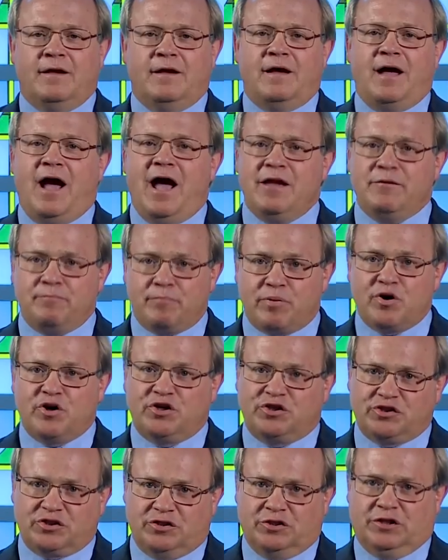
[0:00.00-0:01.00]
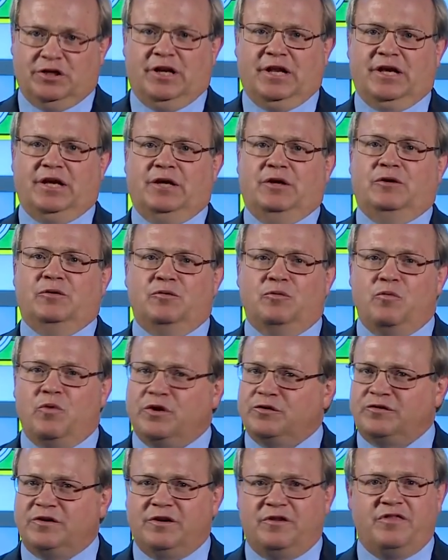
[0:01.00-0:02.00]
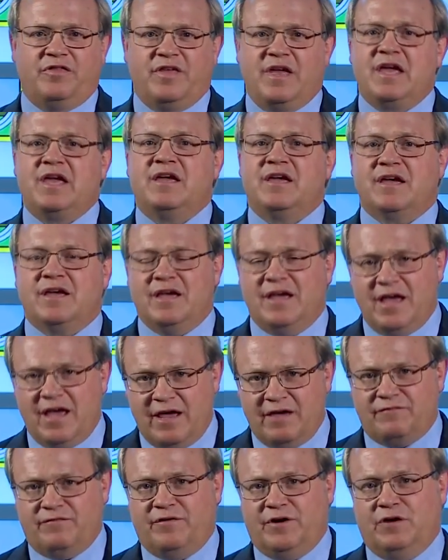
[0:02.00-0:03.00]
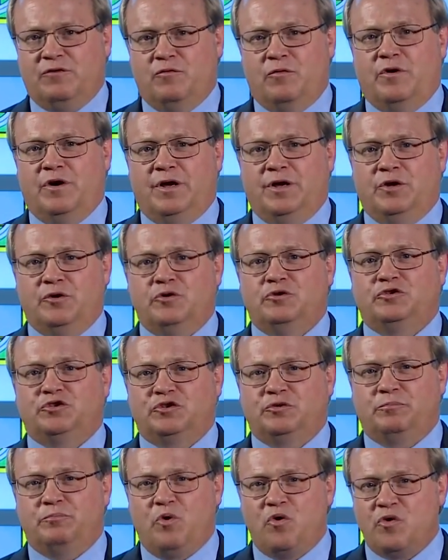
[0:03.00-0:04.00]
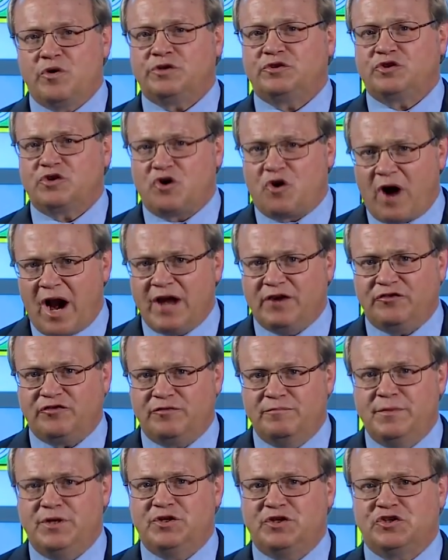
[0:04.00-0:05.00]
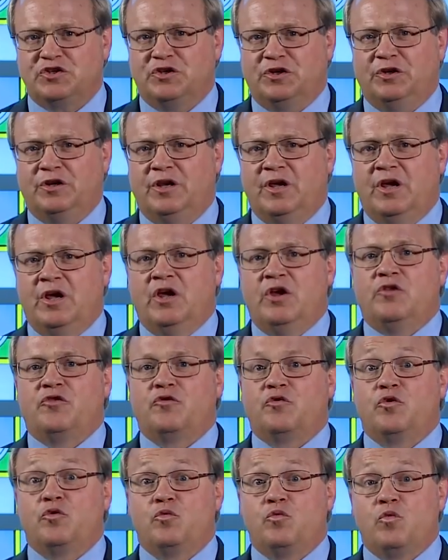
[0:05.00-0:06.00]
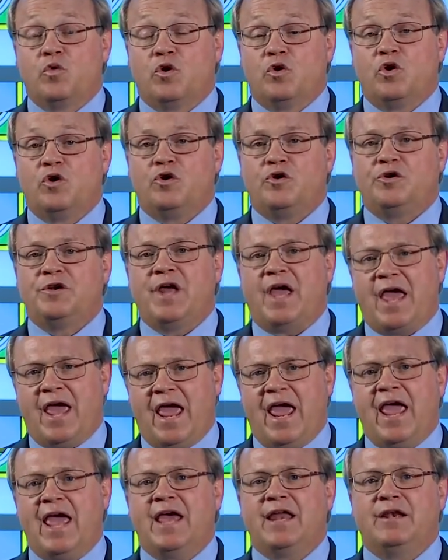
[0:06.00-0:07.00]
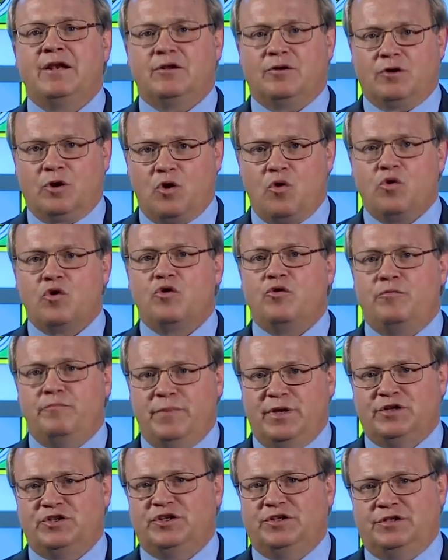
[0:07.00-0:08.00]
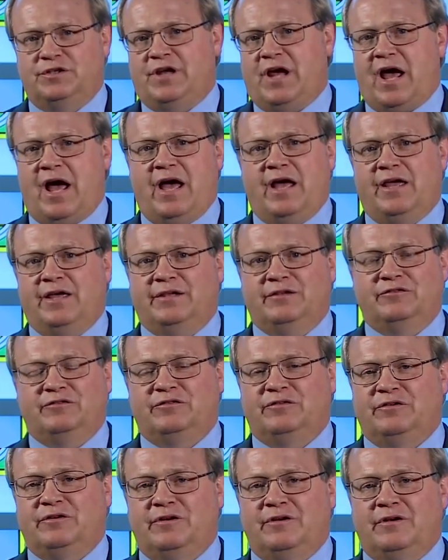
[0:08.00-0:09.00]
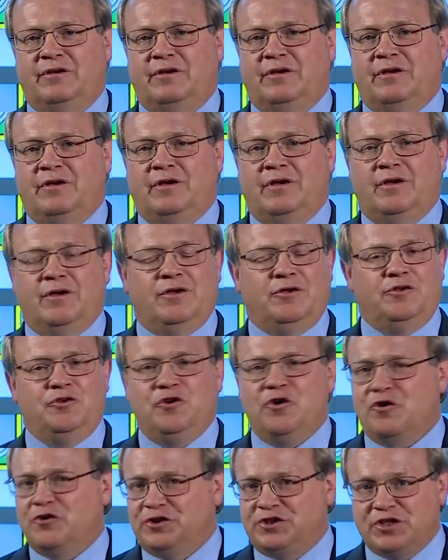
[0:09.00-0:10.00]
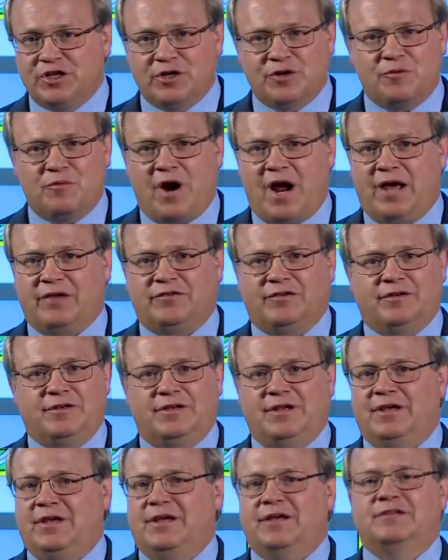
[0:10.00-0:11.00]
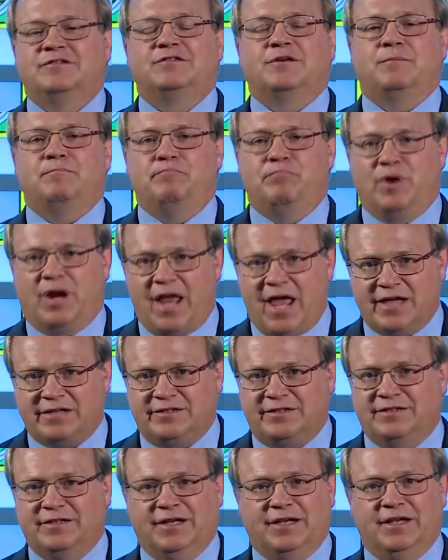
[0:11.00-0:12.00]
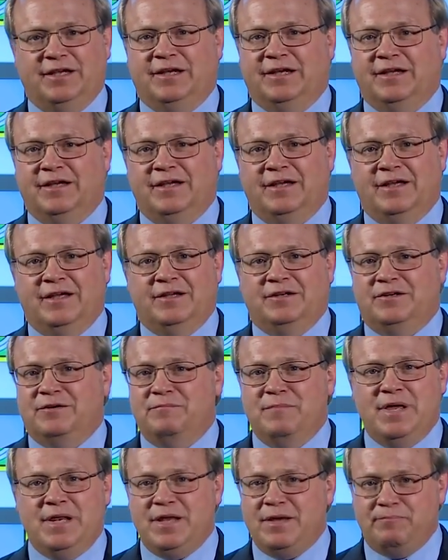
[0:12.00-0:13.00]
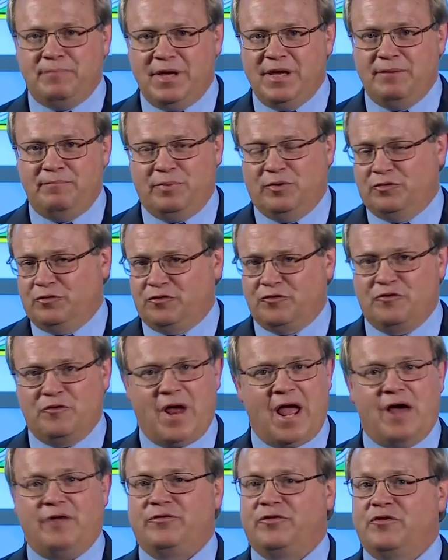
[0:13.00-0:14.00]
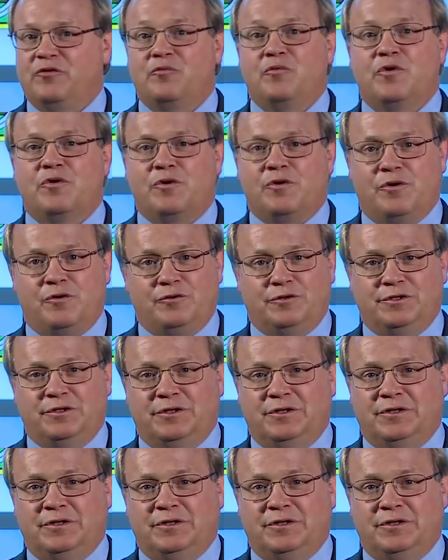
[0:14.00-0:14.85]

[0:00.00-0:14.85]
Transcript: I personally want to thank everyone who supports Christ's mission through world and local mission tithes. Your generosity is a blessing to many people throughout the world.